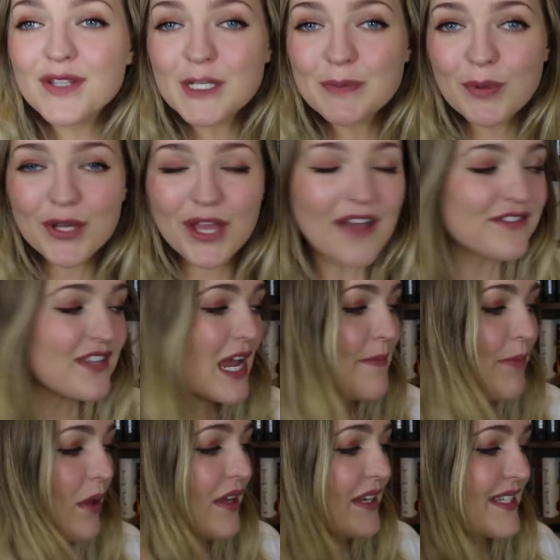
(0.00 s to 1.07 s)
in this book, you have
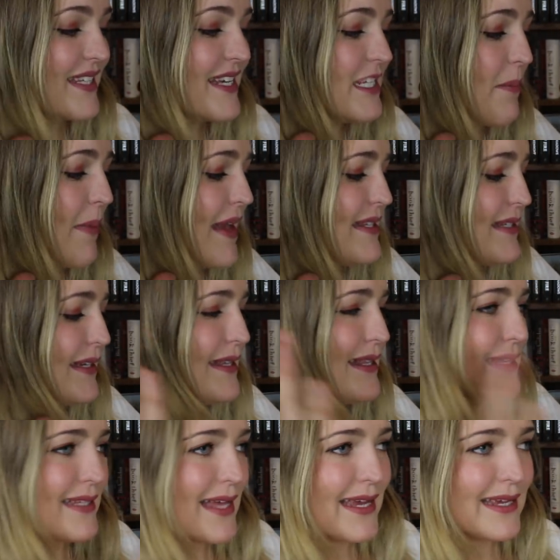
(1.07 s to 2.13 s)
Diabolic. So these are basically
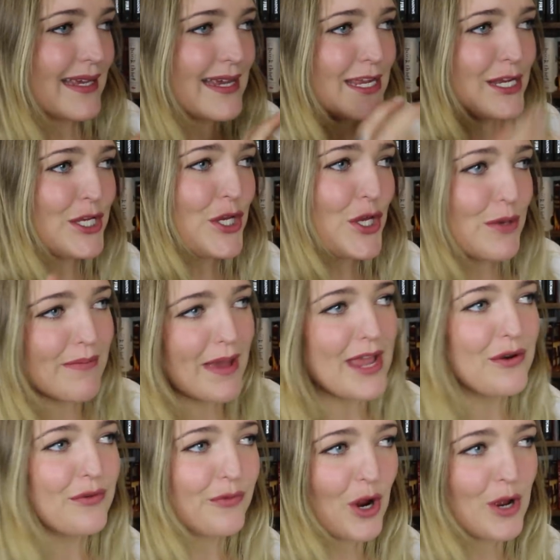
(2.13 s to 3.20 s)
these like
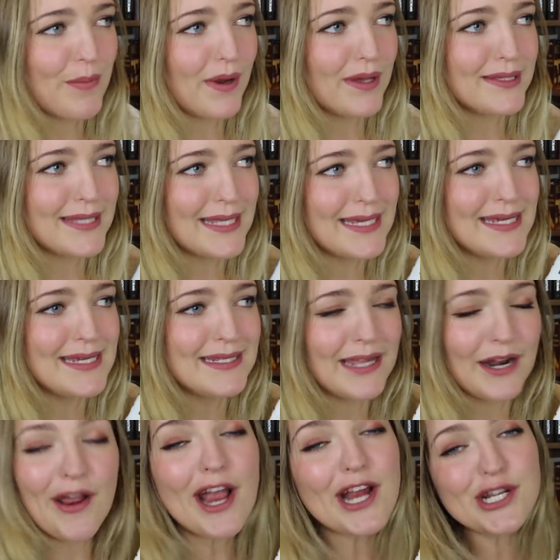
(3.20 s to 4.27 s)
inhumane robot thingies
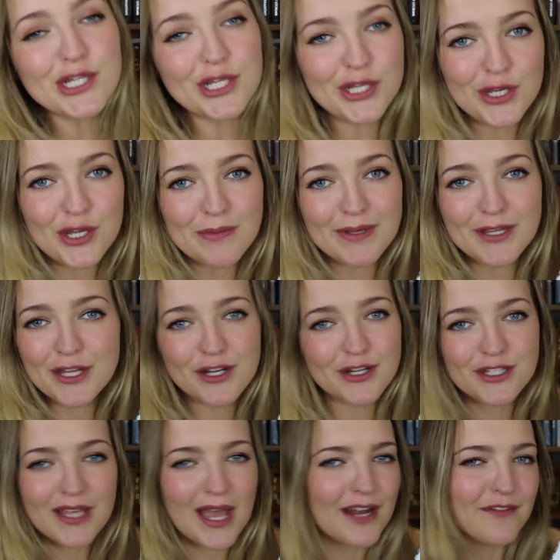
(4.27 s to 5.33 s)
that are actually human. They're
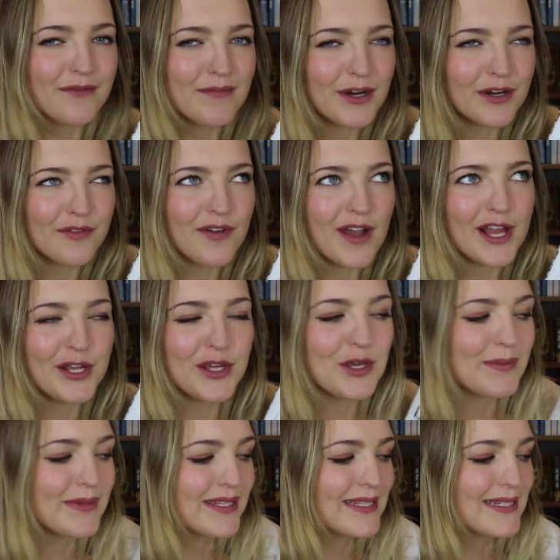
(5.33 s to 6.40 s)
just kind of modified
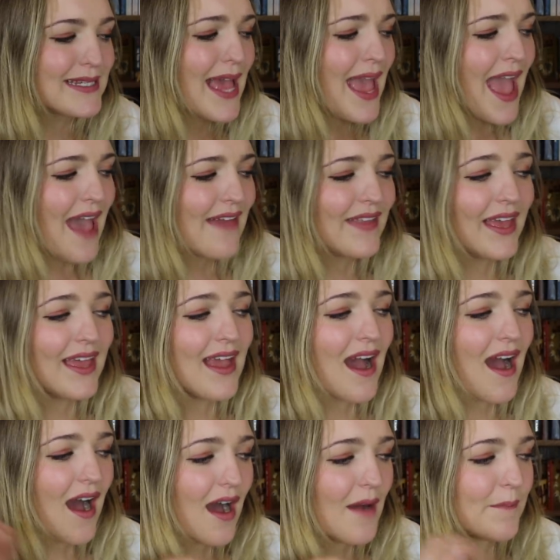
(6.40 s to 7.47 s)
humans, and they
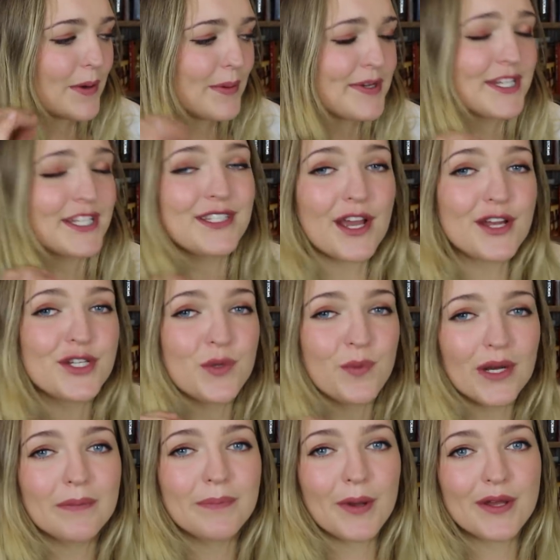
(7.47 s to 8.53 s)
are pretty much assigned to
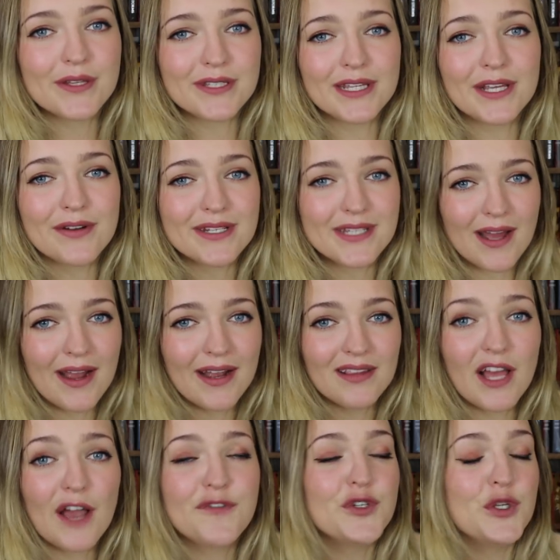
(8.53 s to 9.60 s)
one person their entire
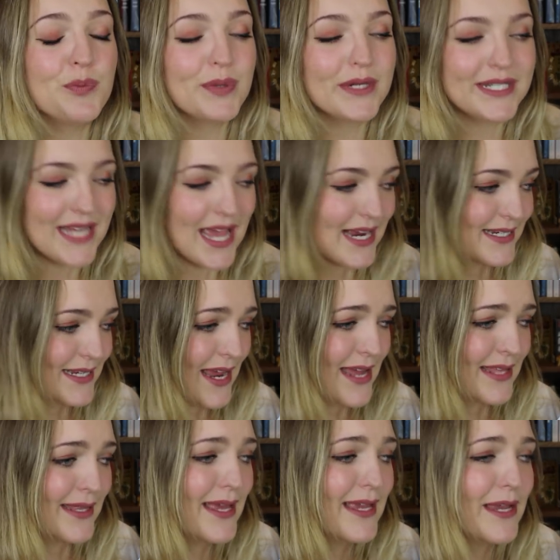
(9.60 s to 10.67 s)
life to protect,
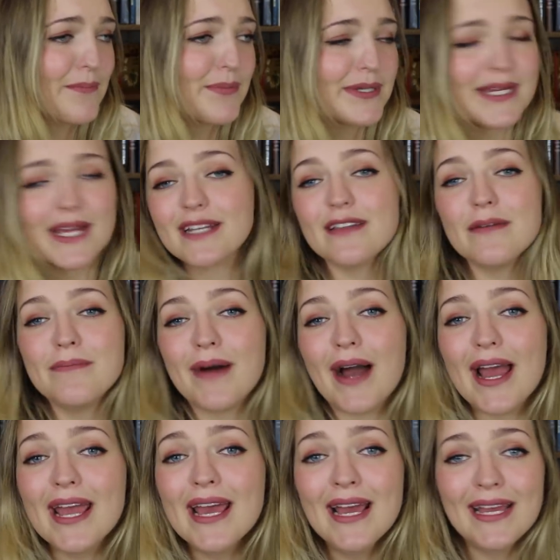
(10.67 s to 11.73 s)
and they can protect them
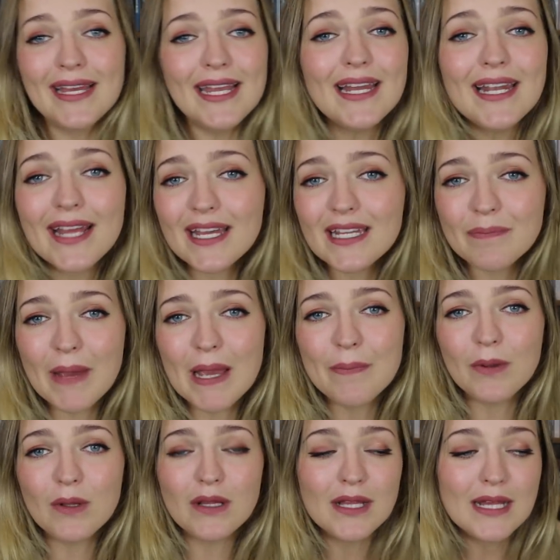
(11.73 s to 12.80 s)
by killing other
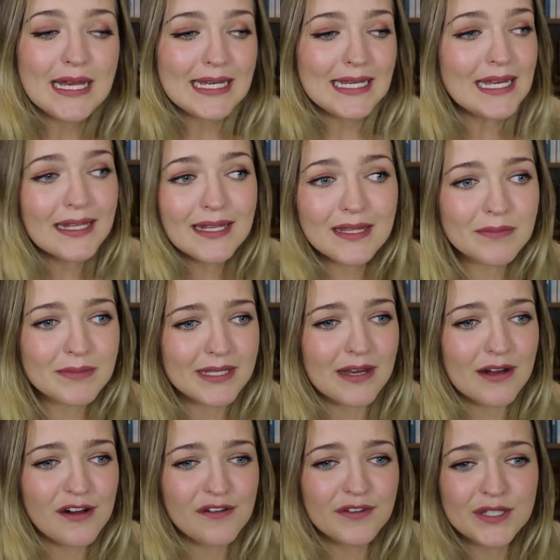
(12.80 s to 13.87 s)
people, killing
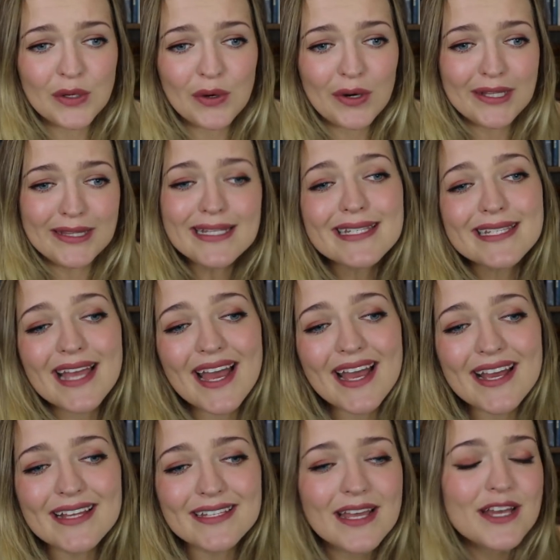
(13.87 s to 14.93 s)
themselves, or in this
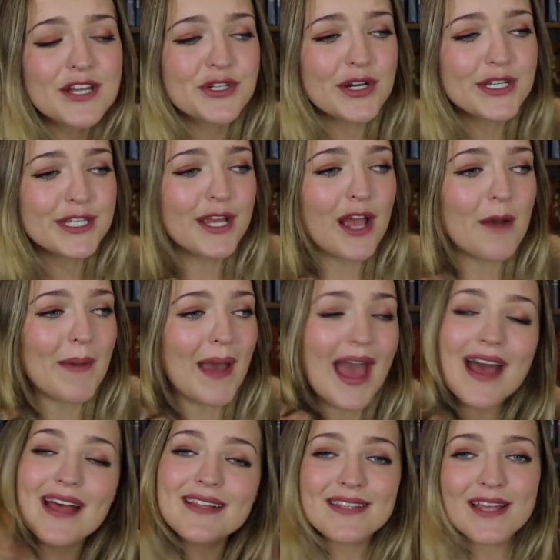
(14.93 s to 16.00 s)
case dressing up
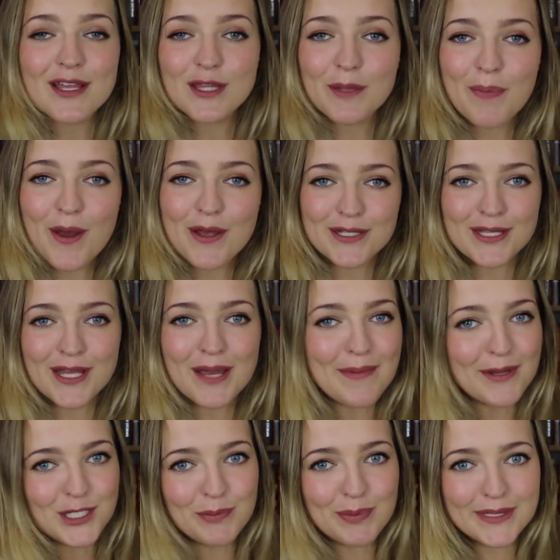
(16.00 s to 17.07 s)
as the person they are
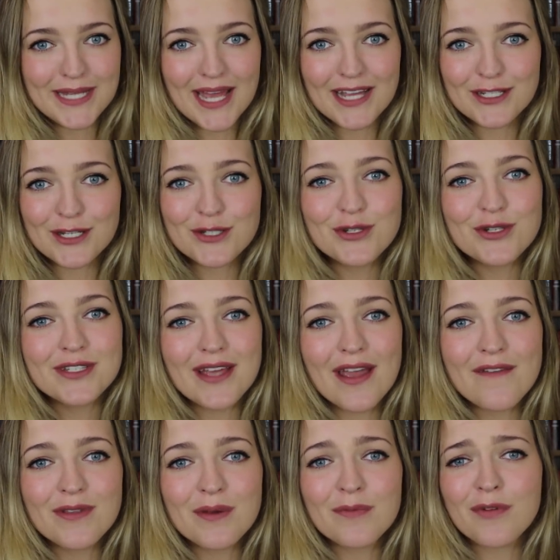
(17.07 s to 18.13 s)
meant to protect to
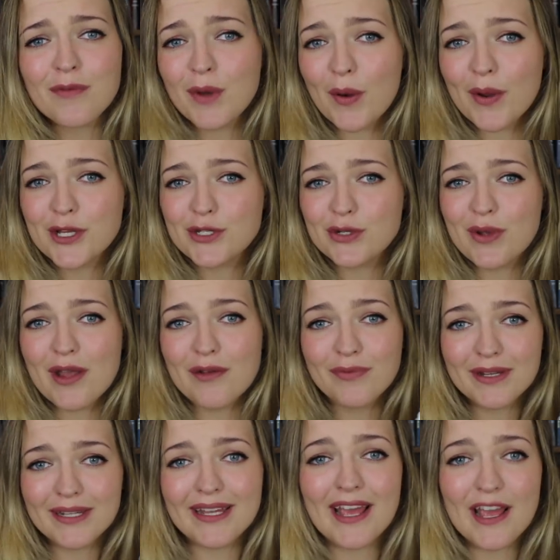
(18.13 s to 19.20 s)
save them from going to a
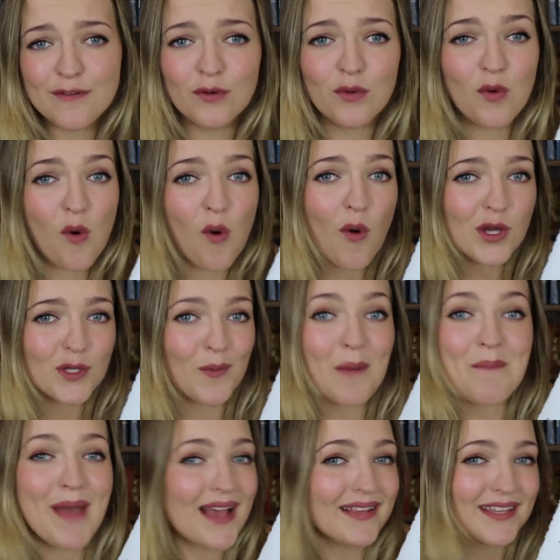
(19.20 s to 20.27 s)
really evil court where
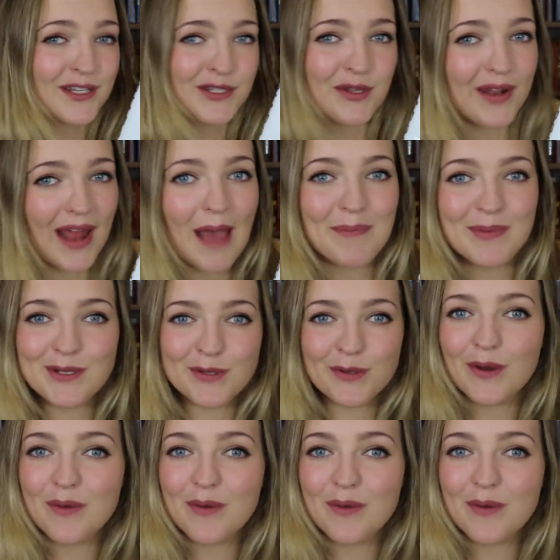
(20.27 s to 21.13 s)
bad things could happen to